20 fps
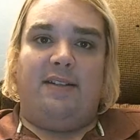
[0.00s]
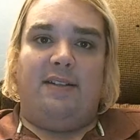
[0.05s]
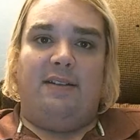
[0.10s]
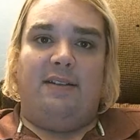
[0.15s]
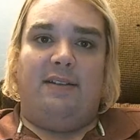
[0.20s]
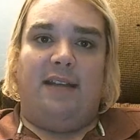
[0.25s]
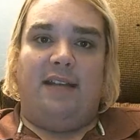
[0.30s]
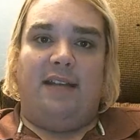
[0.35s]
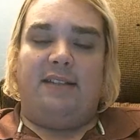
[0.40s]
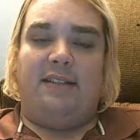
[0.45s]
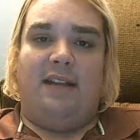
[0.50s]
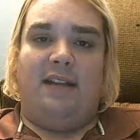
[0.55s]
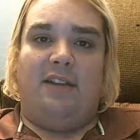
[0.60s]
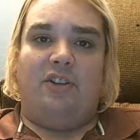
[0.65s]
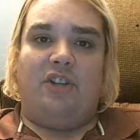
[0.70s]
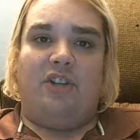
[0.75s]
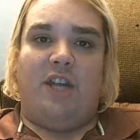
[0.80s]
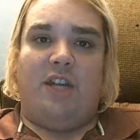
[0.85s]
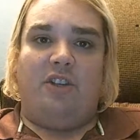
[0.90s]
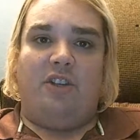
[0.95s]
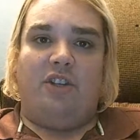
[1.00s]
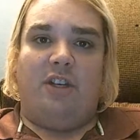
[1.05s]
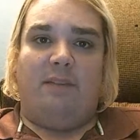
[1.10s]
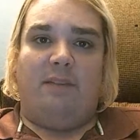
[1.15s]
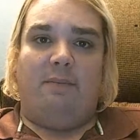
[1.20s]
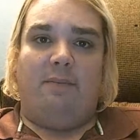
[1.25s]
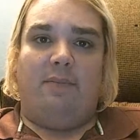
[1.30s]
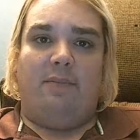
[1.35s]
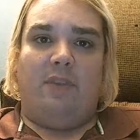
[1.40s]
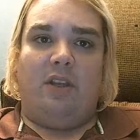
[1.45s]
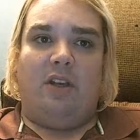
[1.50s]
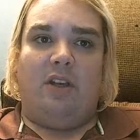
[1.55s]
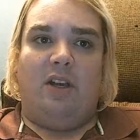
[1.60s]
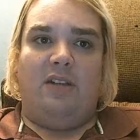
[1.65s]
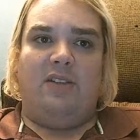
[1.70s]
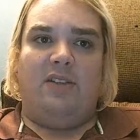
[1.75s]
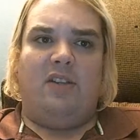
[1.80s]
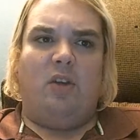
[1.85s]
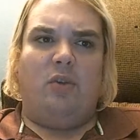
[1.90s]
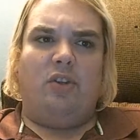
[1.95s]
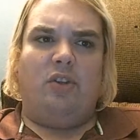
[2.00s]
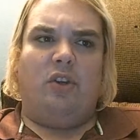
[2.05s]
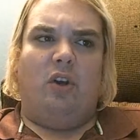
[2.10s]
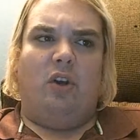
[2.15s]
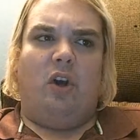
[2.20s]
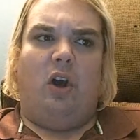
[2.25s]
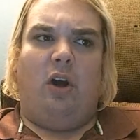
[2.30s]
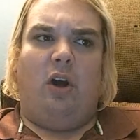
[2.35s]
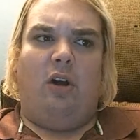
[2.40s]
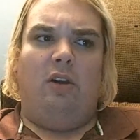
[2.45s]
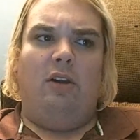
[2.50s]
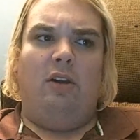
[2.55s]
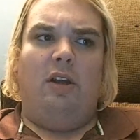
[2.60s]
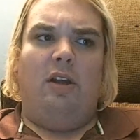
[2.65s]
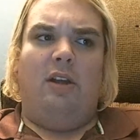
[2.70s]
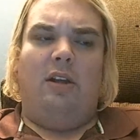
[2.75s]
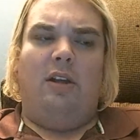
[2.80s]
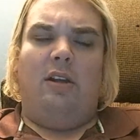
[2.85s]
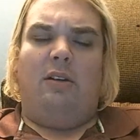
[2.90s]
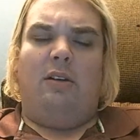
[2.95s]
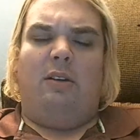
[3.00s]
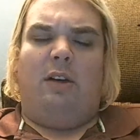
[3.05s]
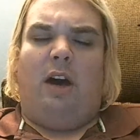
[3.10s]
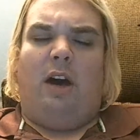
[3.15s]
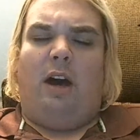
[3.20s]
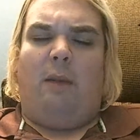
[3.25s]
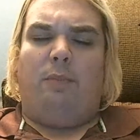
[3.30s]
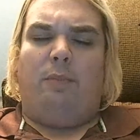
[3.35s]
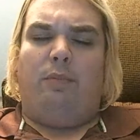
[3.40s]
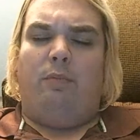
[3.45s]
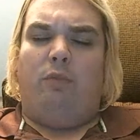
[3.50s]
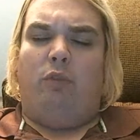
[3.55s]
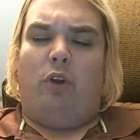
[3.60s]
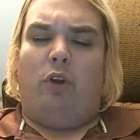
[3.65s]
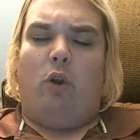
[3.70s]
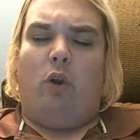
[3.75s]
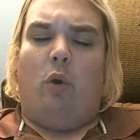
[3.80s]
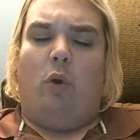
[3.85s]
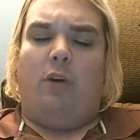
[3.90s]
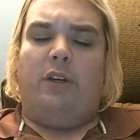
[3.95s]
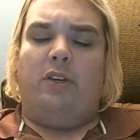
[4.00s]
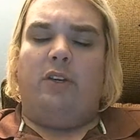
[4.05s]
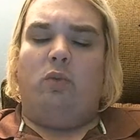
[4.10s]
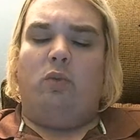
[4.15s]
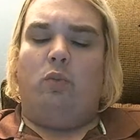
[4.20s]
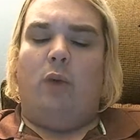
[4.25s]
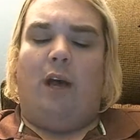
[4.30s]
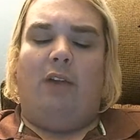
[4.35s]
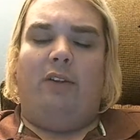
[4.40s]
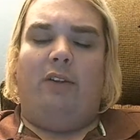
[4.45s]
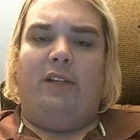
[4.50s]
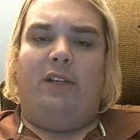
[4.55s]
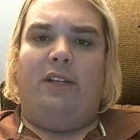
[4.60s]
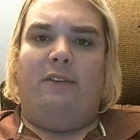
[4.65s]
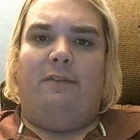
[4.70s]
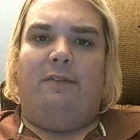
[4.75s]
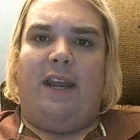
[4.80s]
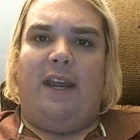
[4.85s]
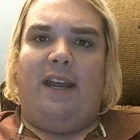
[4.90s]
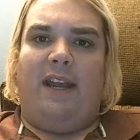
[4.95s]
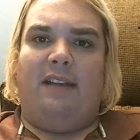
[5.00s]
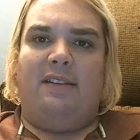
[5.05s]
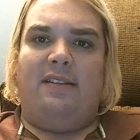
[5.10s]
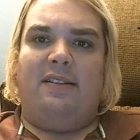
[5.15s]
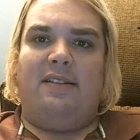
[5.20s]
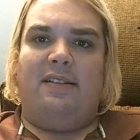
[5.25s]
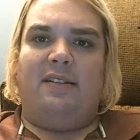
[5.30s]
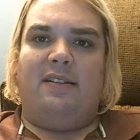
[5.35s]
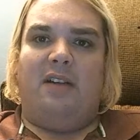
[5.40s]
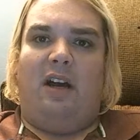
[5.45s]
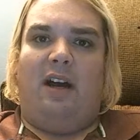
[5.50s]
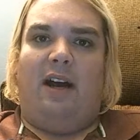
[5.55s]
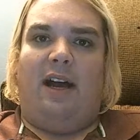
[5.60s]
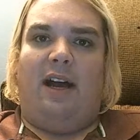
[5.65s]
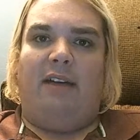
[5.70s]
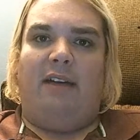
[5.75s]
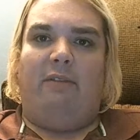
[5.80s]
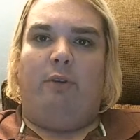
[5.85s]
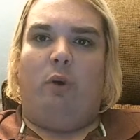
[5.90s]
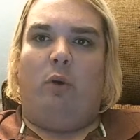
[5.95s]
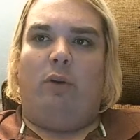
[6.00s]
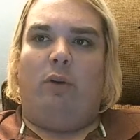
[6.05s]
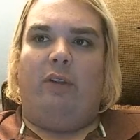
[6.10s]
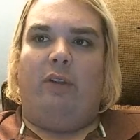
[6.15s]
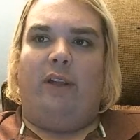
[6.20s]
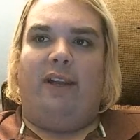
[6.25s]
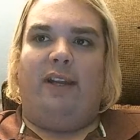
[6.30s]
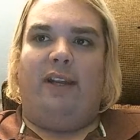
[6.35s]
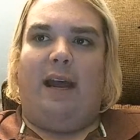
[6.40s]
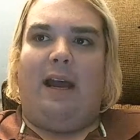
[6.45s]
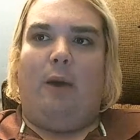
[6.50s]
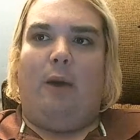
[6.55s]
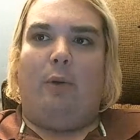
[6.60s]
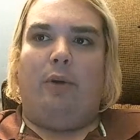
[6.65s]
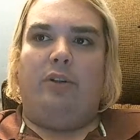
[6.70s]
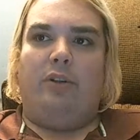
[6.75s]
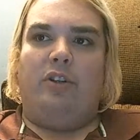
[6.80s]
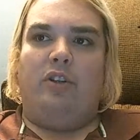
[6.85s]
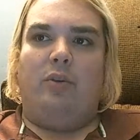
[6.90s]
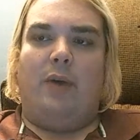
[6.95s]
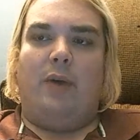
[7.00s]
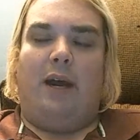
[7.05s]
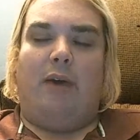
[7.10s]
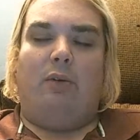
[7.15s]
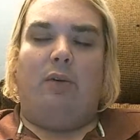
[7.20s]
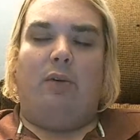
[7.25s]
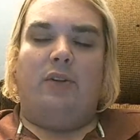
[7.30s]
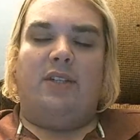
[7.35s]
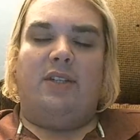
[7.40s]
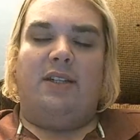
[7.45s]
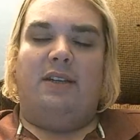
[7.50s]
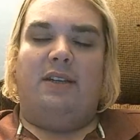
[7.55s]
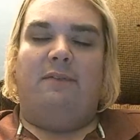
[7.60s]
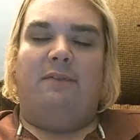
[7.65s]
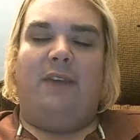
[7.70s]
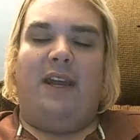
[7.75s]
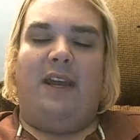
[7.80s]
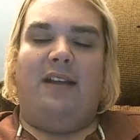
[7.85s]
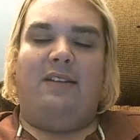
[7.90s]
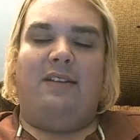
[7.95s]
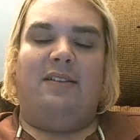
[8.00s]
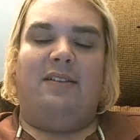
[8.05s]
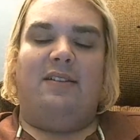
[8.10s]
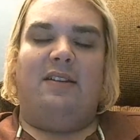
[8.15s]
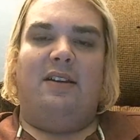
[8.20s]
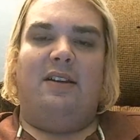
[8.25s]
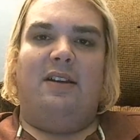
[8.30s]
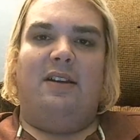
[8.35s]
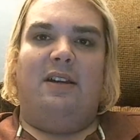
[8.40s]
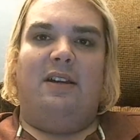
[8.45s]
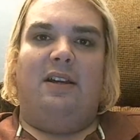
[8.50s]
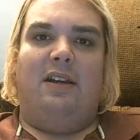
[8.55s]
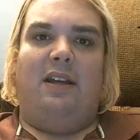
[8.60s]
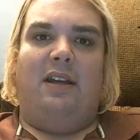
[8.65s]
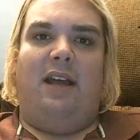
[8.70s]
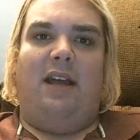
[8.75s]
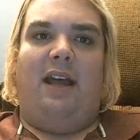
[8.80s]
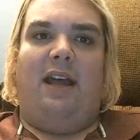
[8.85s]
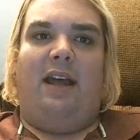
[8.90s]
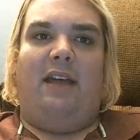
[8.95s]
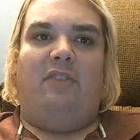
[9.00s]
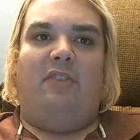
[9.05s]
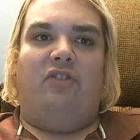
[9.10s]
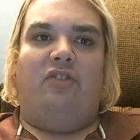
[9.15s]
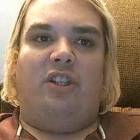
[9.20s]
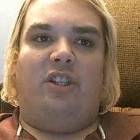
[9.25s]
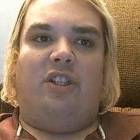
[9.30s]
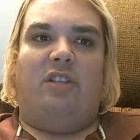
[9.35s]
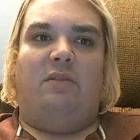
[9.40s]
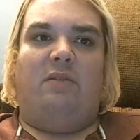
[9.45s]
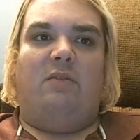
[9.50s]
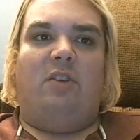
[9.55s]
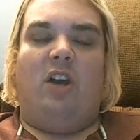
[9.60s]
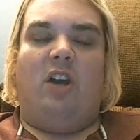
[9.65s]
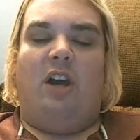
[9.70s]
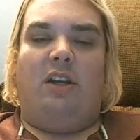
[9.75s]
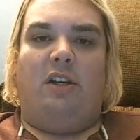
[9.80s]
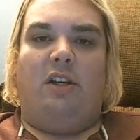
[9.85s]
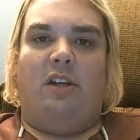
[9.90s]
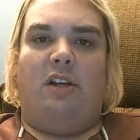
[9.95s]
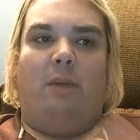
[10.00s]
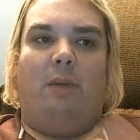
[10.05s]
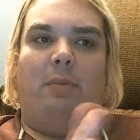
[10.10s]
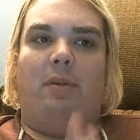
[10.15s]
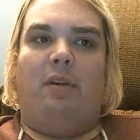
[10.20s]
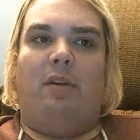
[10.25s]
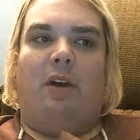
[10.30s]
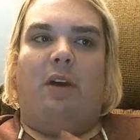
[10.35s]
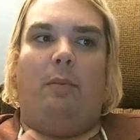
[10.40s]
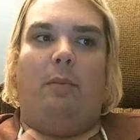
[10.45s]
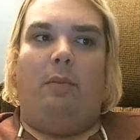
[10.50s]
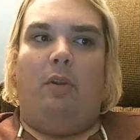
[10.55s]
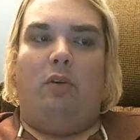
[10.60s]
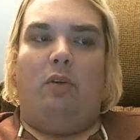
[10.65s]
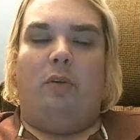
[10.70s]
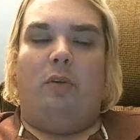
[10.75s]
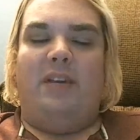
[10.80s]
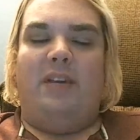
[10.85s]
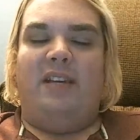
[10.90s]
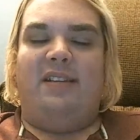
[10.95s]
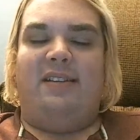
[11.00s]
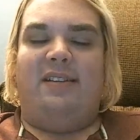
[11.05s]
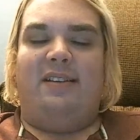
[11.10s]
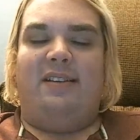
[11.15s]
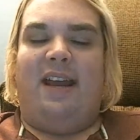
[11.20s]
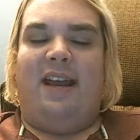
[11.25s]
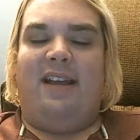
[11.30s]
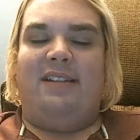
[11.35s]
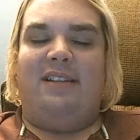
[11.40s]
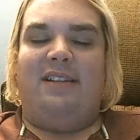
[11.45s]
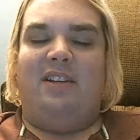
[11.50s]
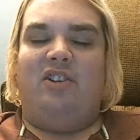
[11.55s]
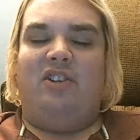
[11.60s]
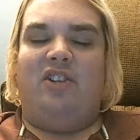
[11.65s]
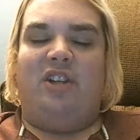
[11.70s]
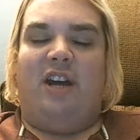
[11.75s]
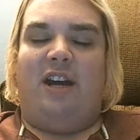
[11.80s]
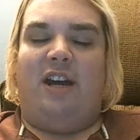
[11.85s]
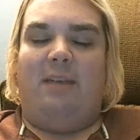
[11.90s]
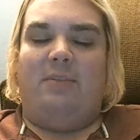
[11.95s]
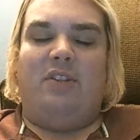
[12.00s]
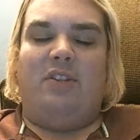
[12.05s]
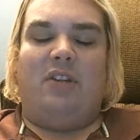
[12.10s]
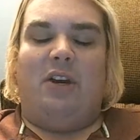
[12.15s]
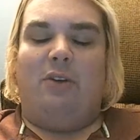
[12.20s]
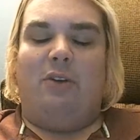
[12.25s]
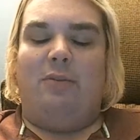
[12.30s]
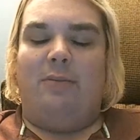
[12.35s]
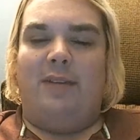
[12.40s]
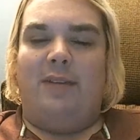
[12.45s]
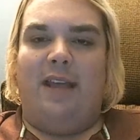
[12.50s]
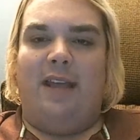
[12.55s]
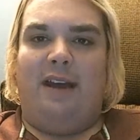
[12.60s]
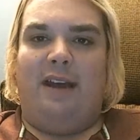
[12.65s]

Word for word: That's not changing. Because those are all uh, recorded well in advance. Uh, I record like an hour to two hours in advance, and, and, just cut it up and upload a piece of that each time. So yeah,